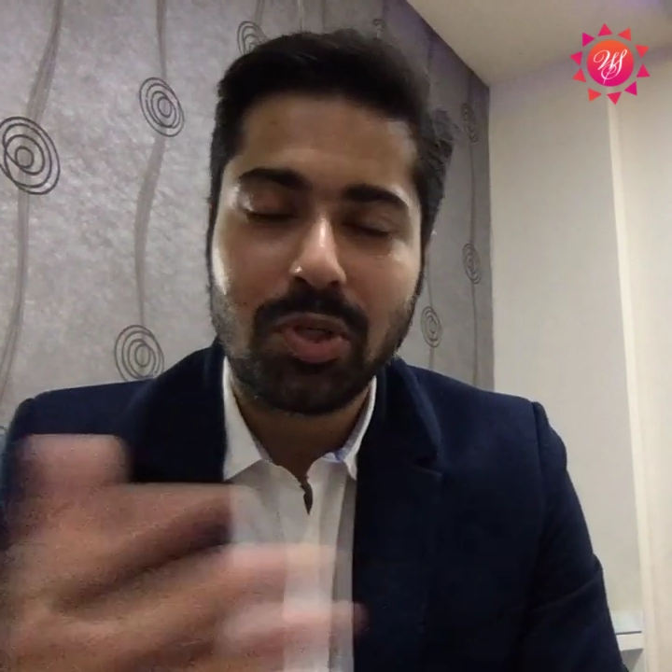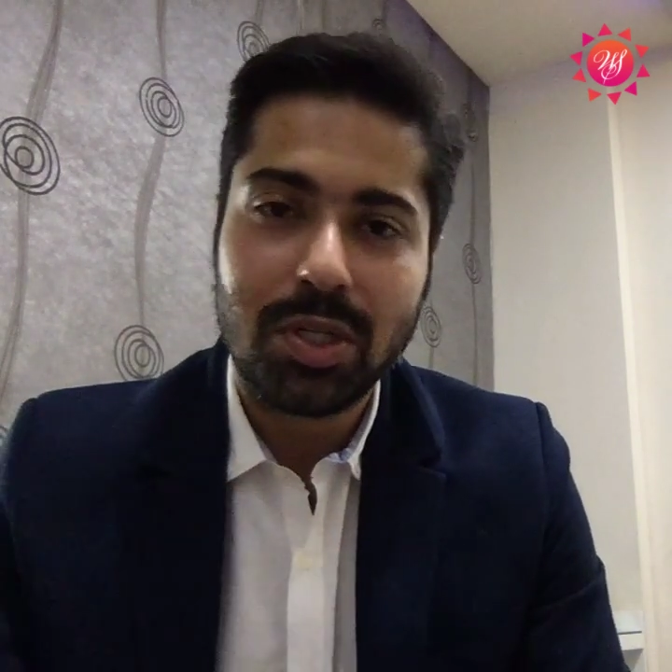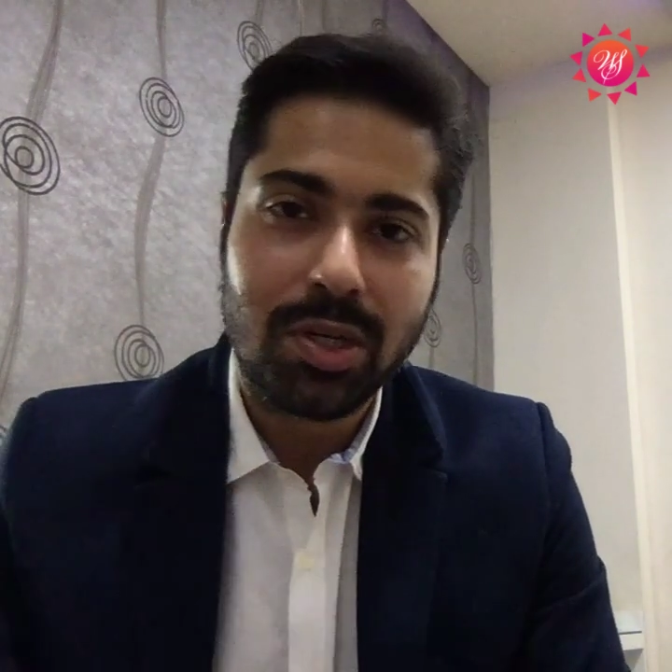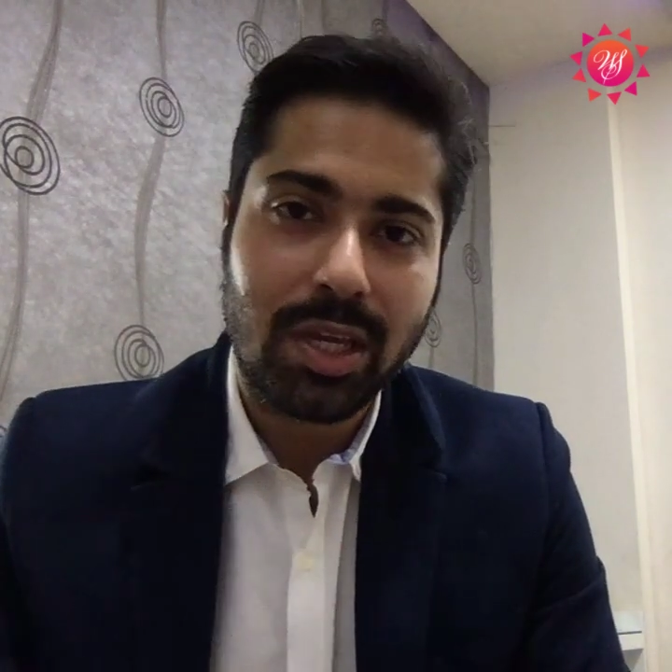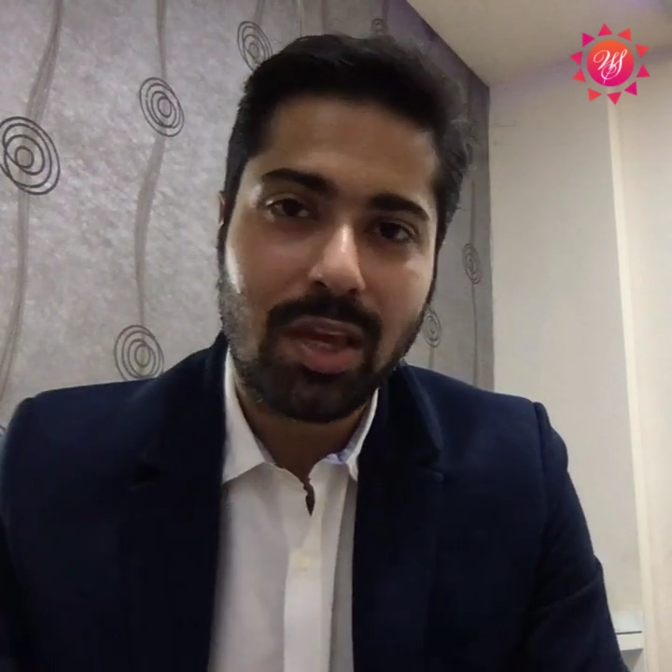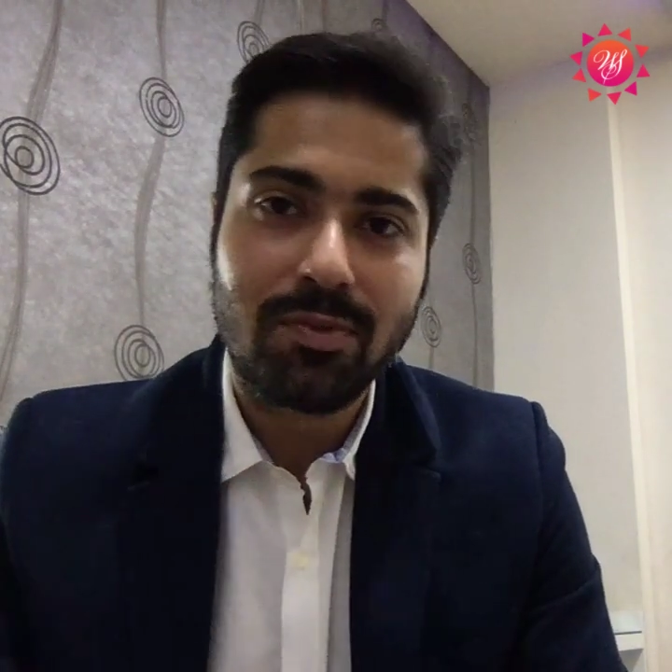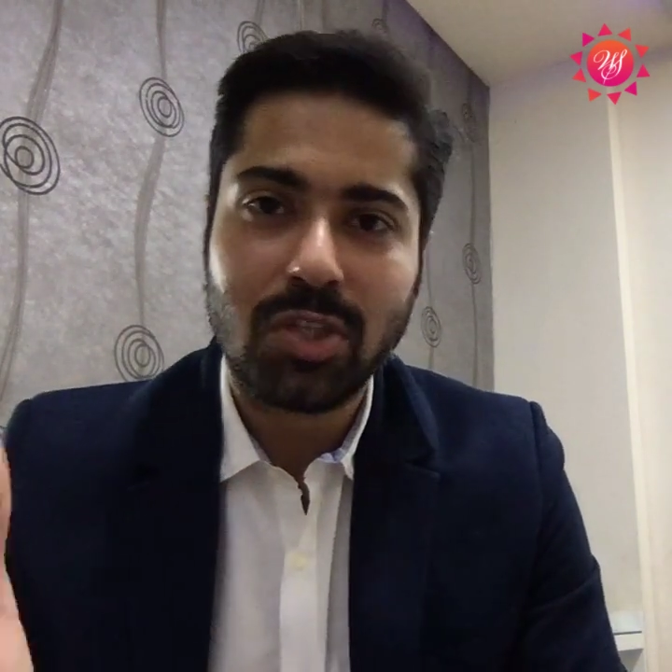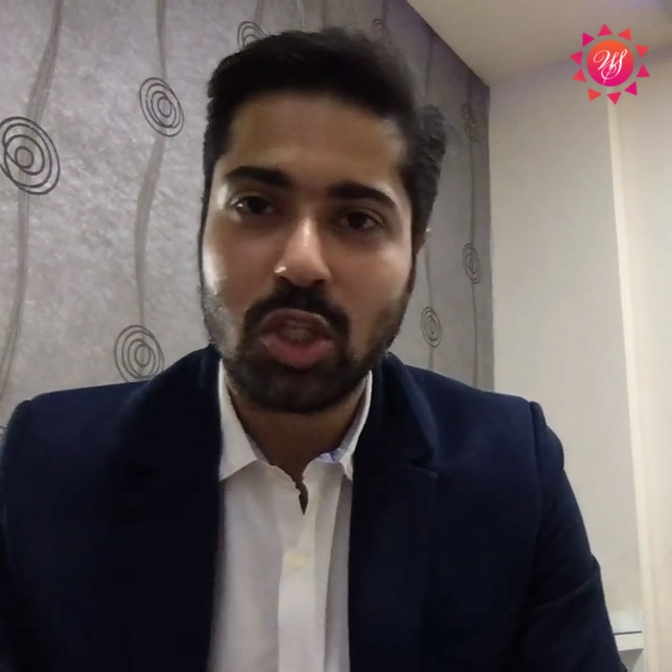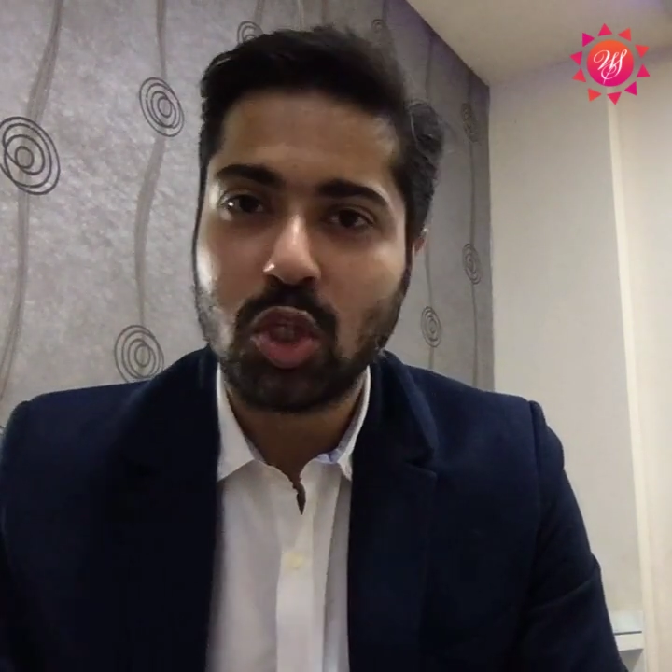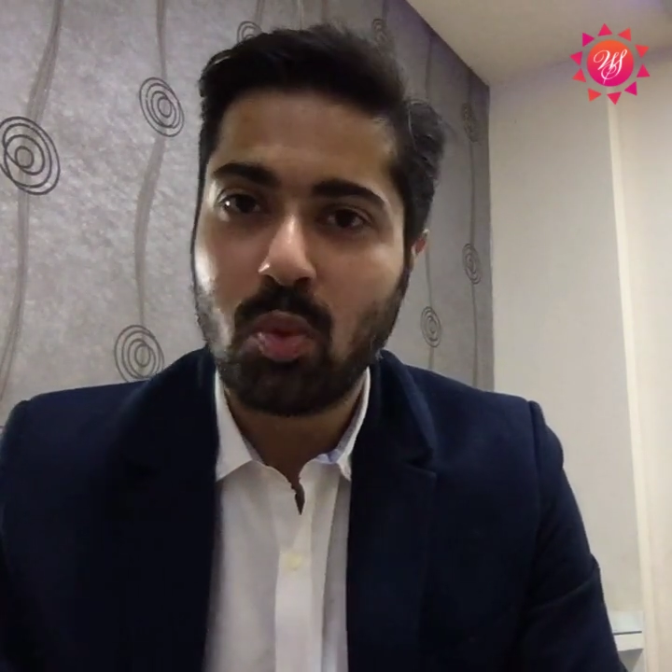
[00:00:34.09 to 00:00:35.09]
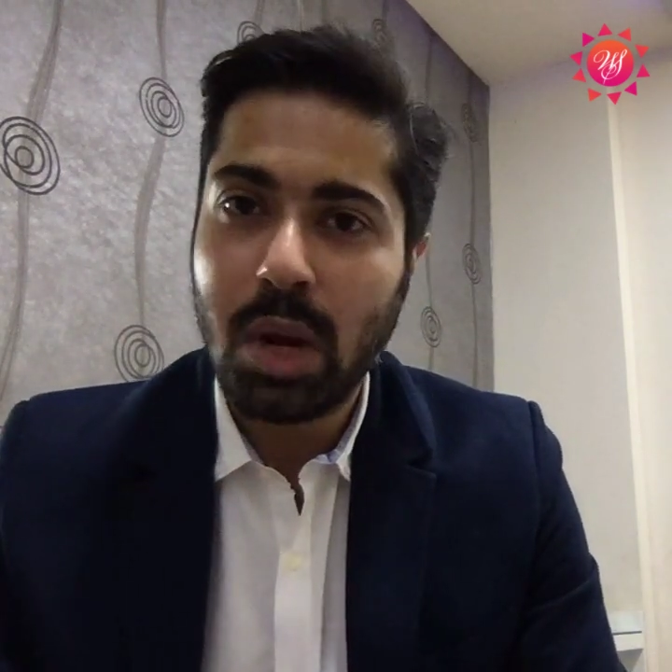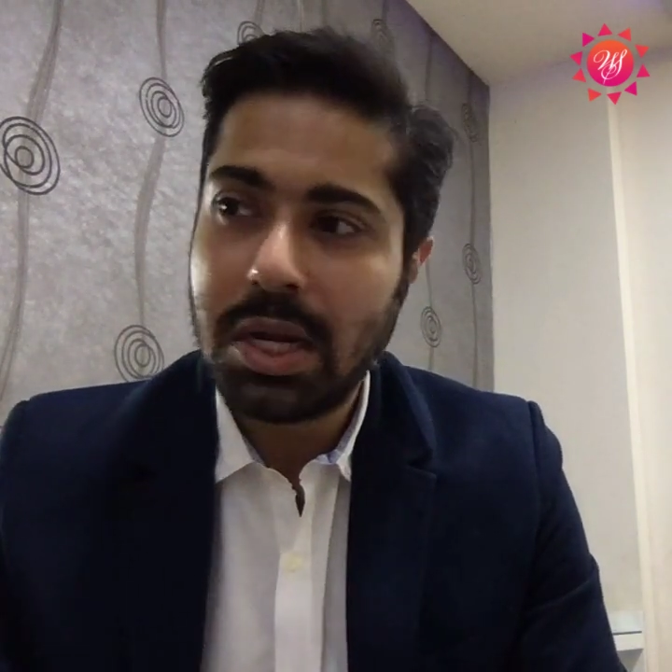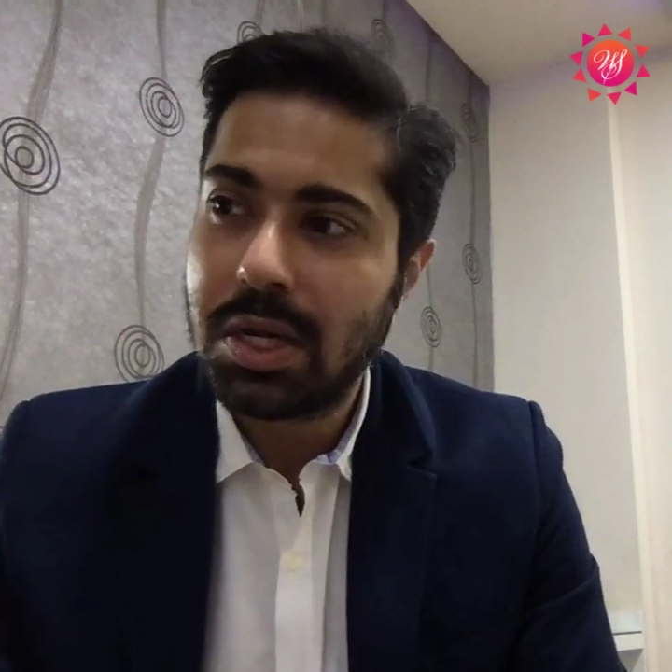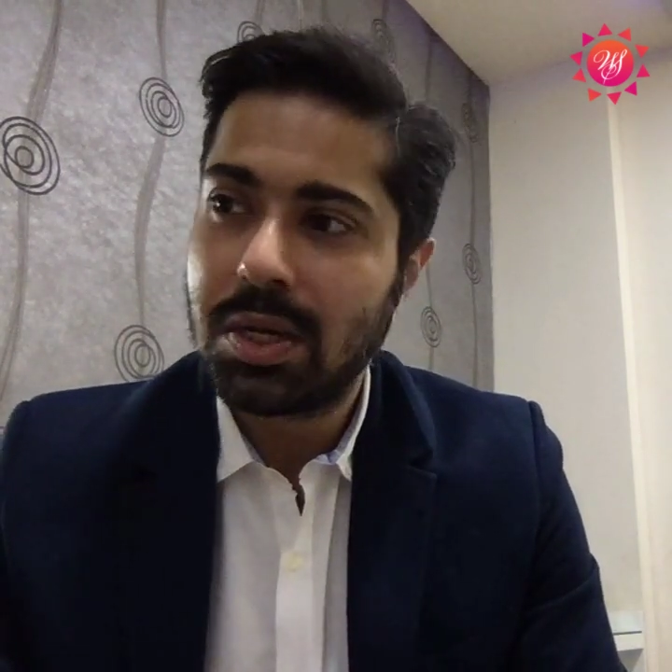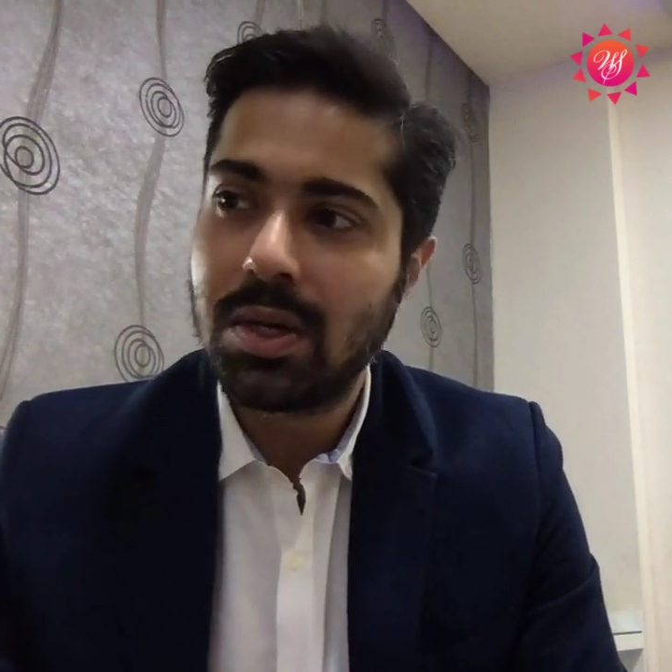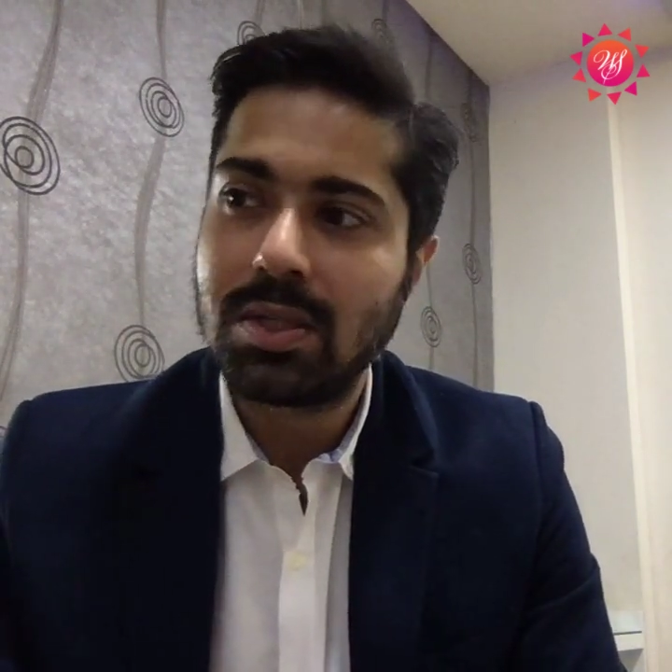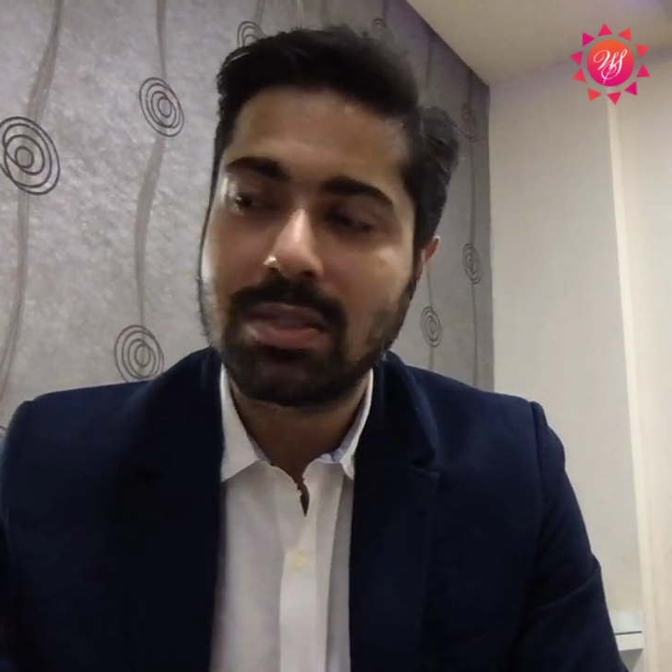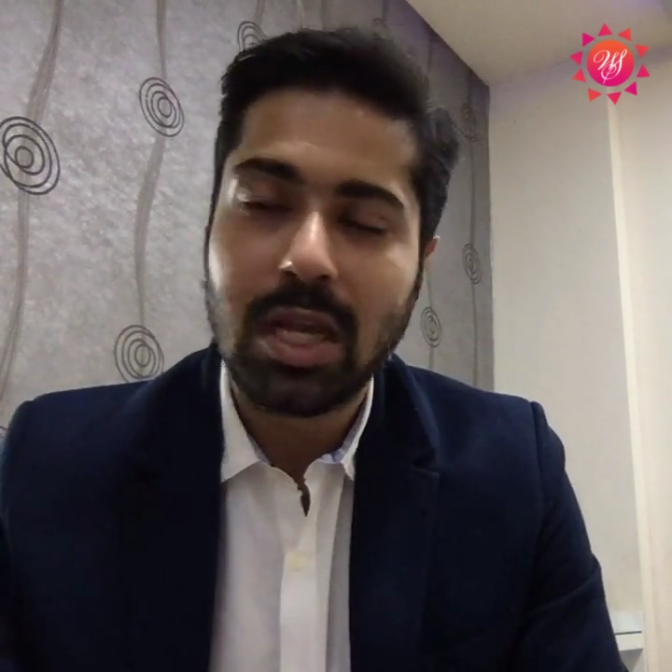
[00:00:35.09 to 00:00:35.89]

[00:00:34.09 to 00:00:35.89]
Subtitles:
return gifts, it's your vendors,